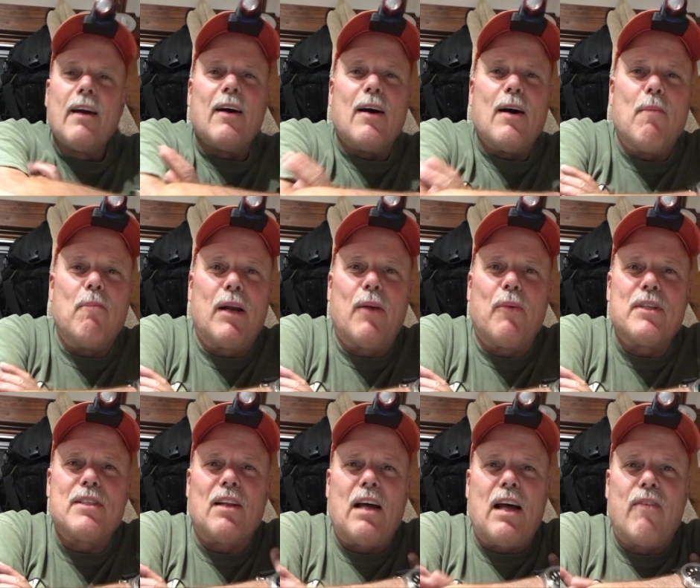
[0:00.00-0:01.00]
Um, but it
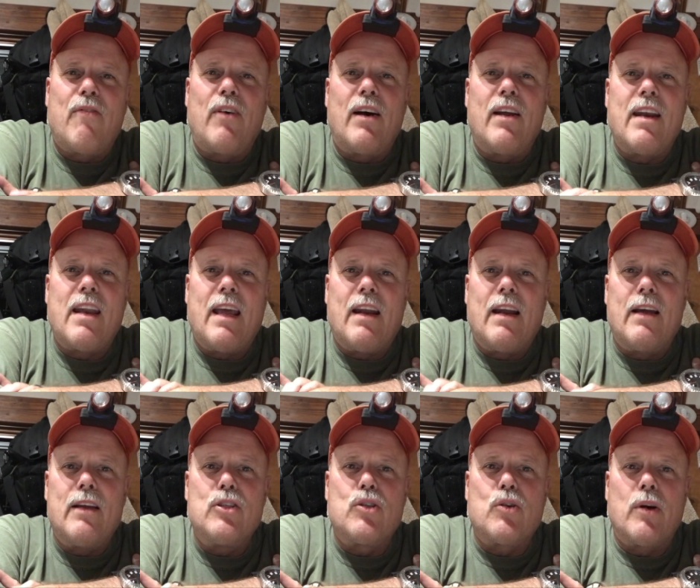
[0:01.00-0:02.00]
was a lot of fun, and I
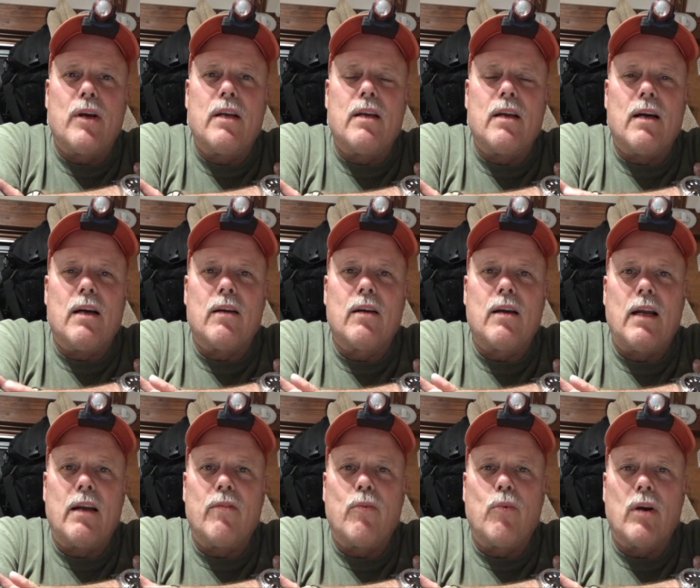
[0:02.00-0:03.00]
enjoyed uh,
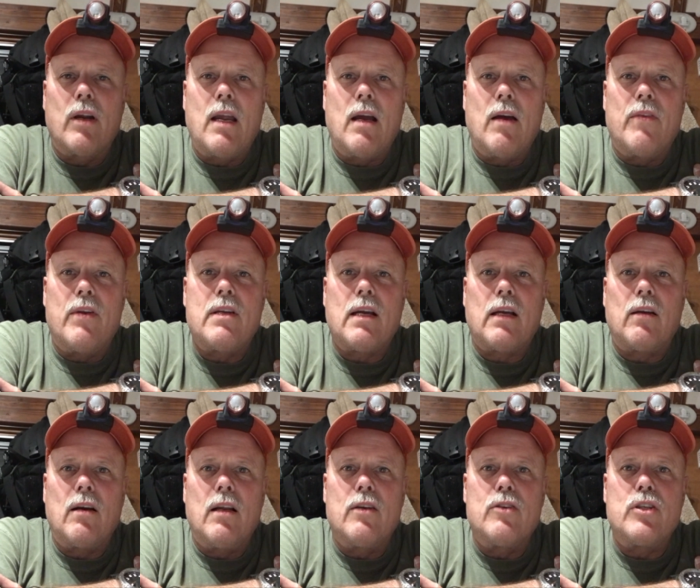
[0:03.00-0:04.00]
kind of working on the
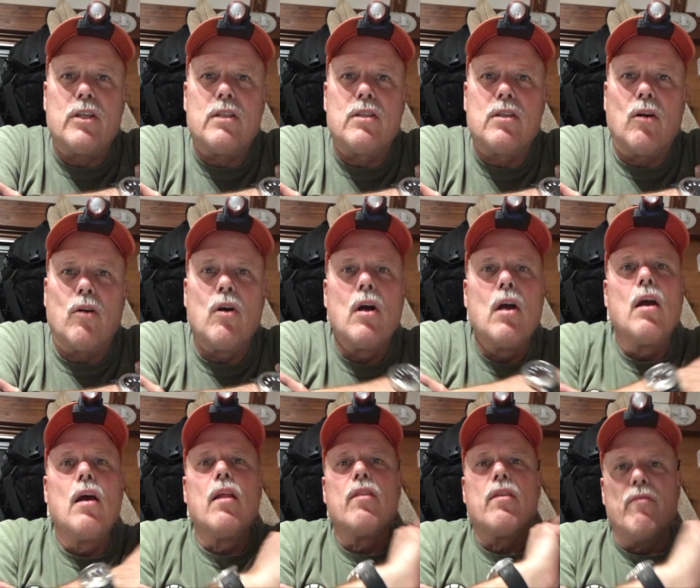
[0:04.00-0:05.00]
technology. So
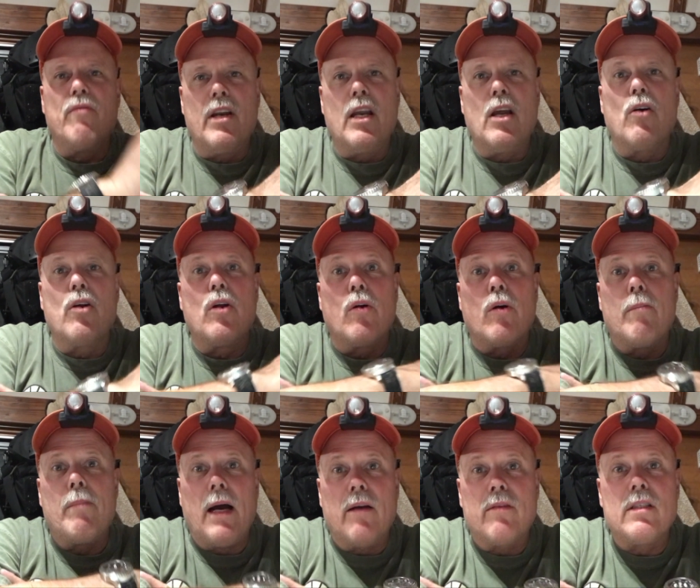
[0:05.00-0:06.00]
the video you are
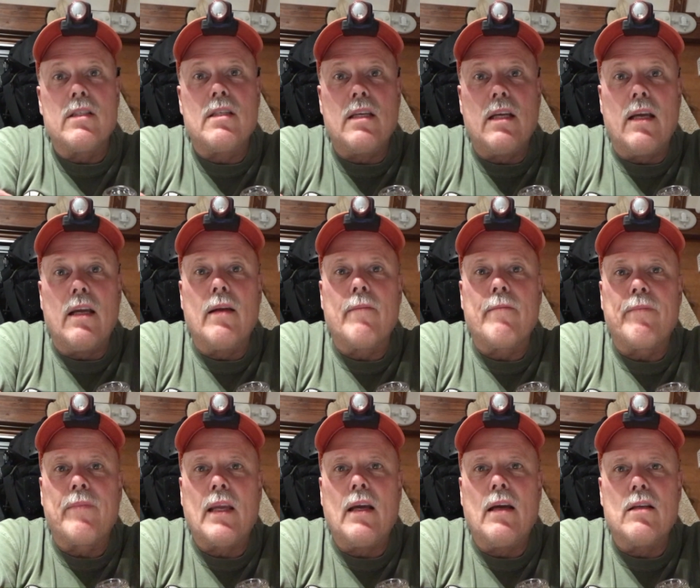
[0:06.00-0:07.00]
about to see
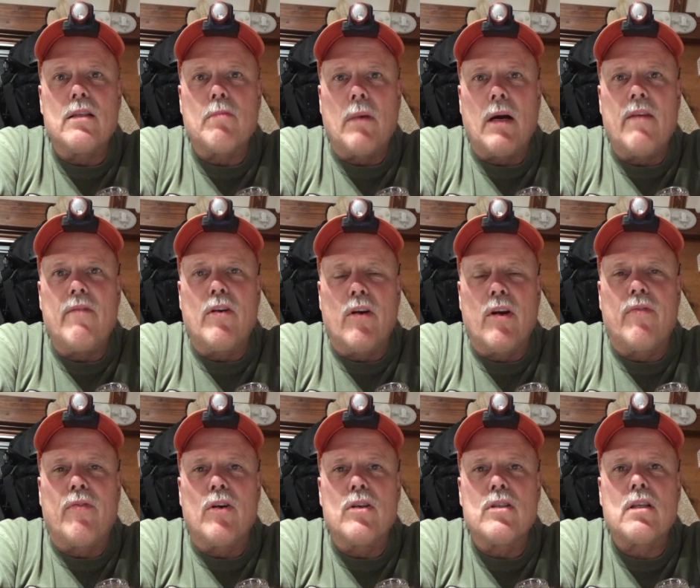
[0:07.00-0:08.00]
is my very
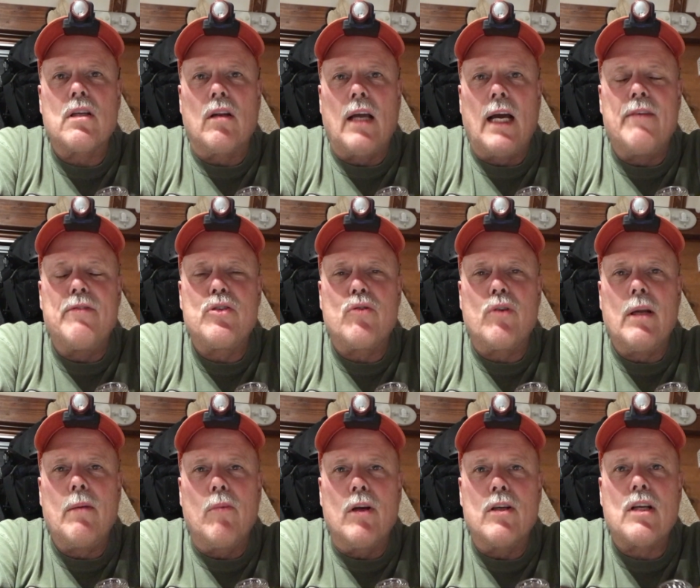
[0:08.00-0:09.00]
first live
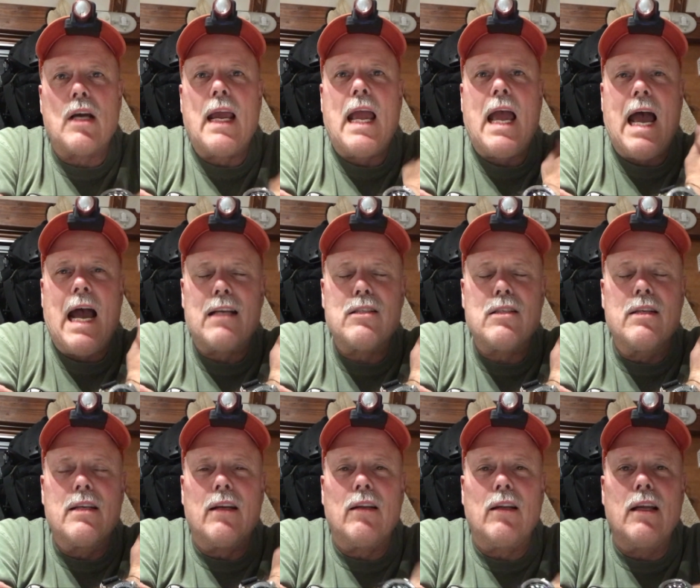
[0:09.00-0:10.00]
stream, which I
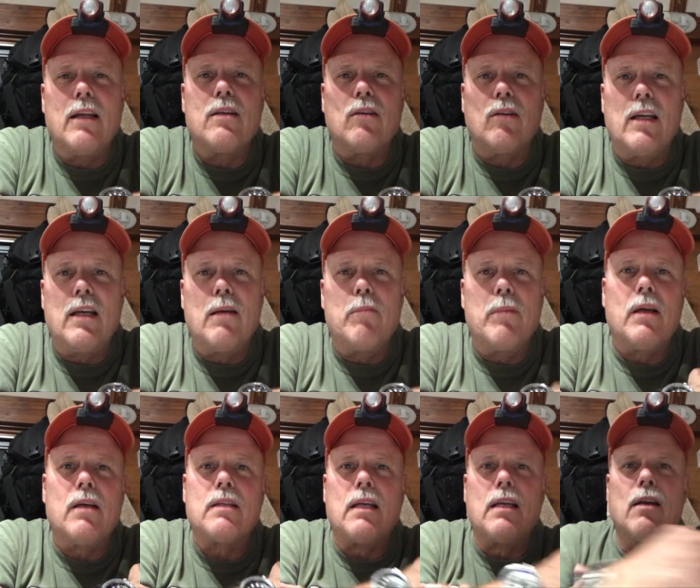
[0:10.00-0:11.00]
accidentally deleted
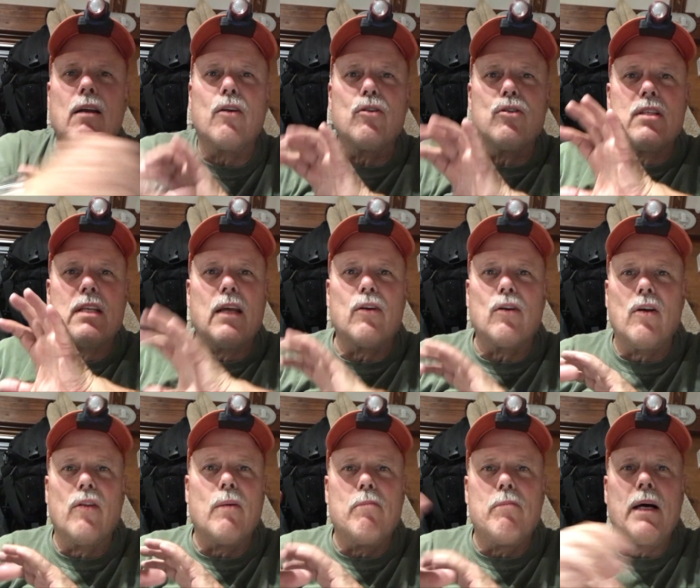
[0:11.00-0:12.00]
because I didn't understand
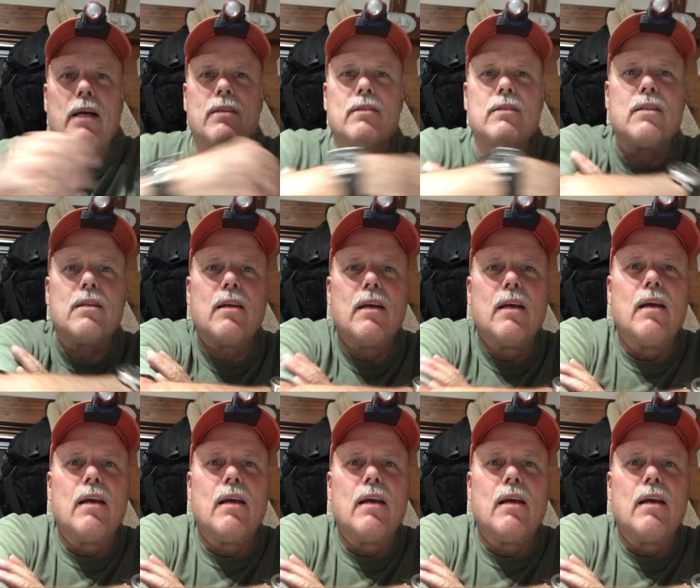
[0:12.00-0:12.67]
all the buttons.